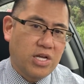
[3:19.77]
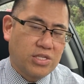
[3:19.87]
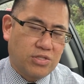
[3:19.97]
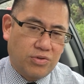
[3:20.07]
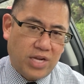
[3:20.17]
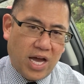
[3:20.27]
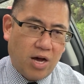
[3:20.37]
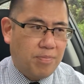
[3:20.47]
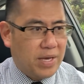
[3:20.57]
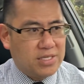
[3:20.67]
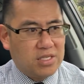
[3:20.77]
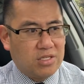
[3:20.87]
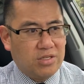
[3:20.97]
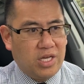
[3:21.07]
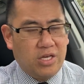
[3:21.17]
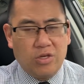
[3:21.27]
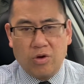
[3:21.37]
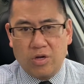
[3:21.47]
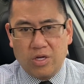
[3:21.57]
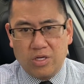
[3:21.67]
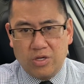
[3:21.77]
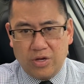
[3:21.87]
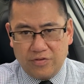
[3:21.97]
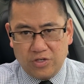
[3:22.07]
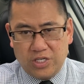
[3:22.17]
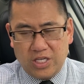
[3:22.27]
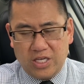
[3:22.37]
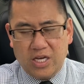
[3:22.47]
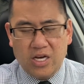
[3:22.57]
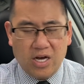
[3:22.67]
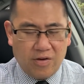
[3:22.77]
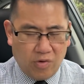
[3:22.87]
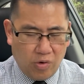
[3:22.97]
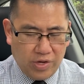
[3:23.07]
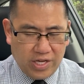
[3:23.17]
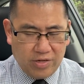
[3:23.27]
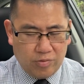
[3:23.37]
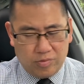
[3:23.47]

So now basically you're, you have your D of Oye,